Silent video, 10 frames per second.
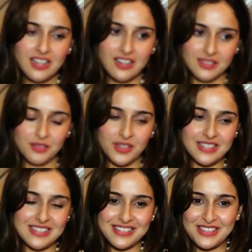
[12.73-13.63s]

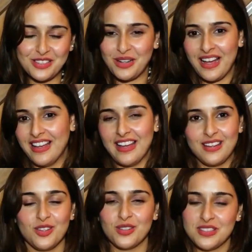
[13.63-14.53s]
Otherwise, though, I
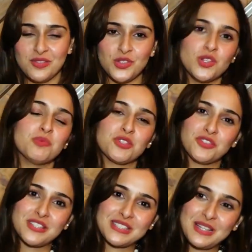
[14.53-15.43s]
had not even dreamt
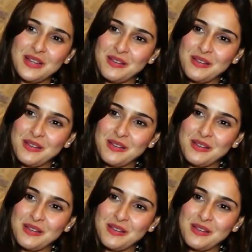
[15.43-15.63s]
of it.